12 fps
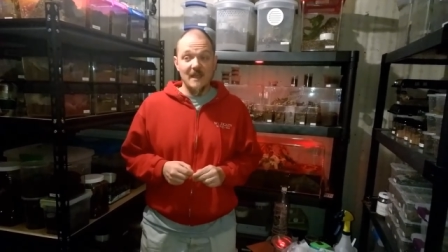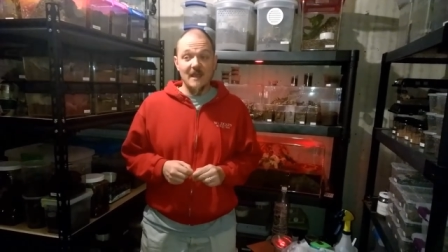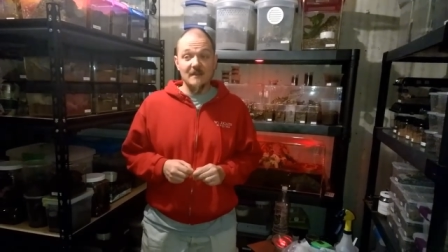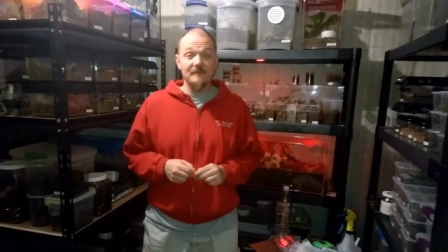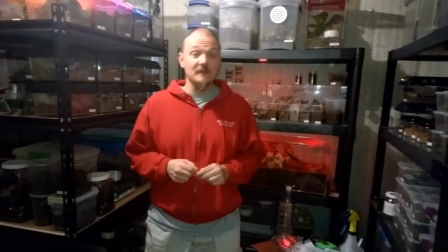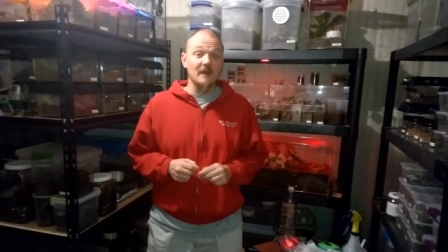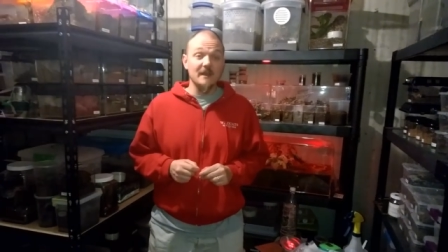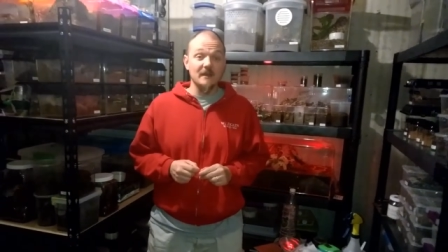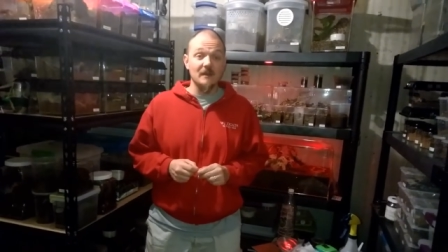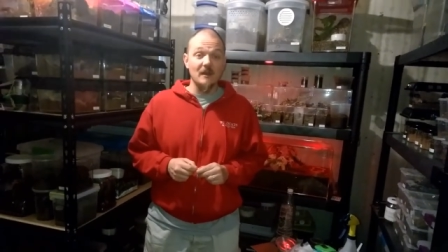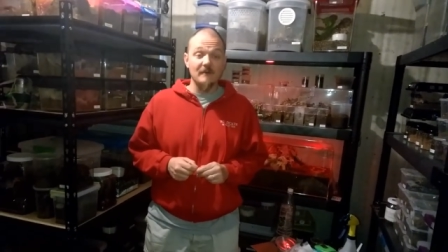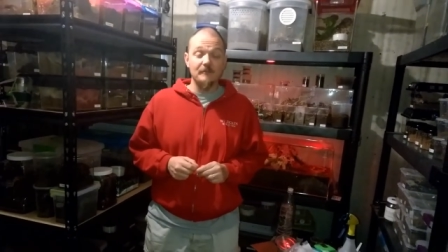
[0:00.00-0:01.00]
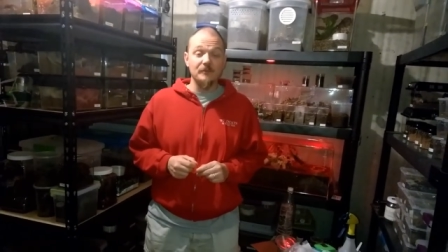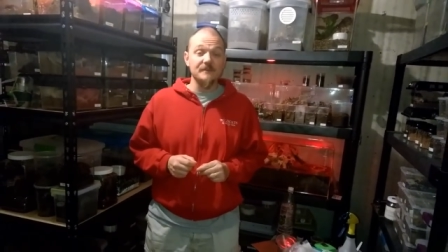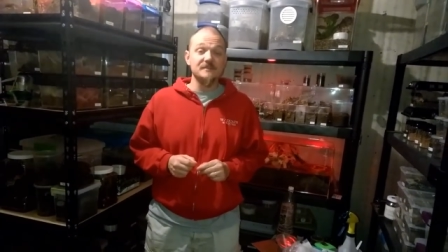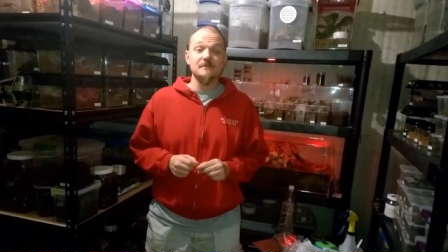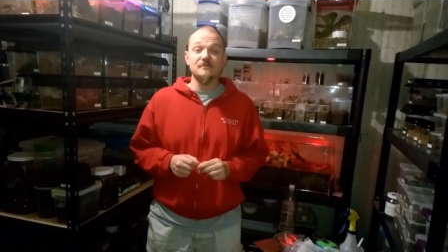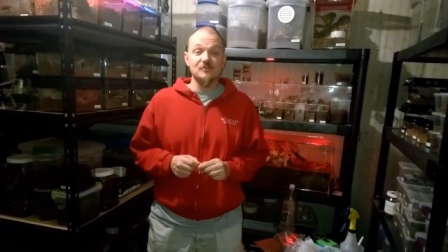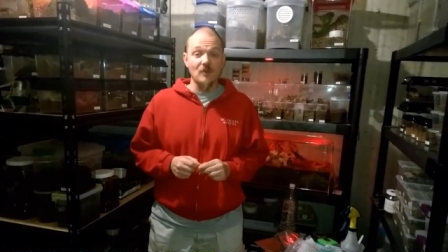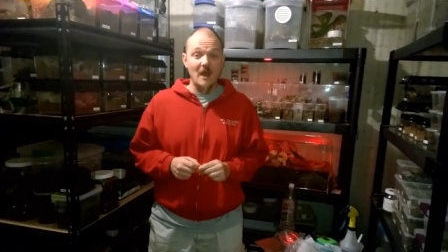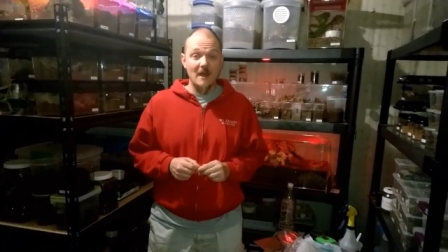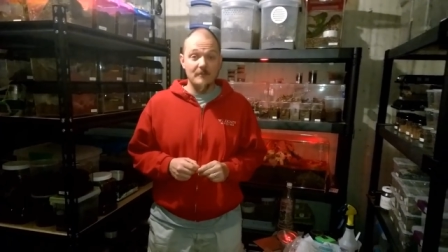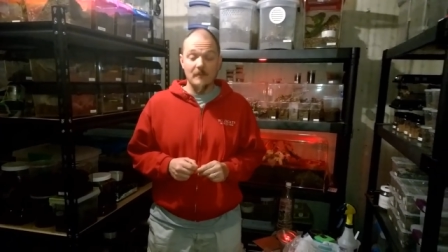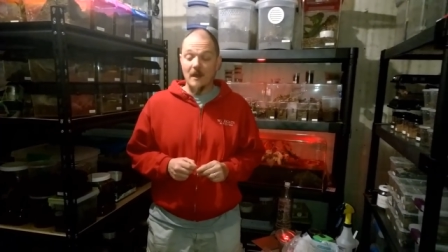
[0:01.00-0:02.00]
And if you like it enough, please
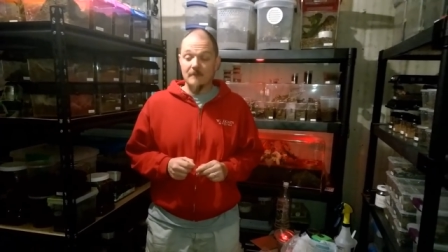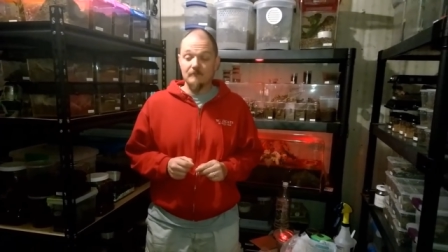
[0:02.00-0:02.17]
subscribe. I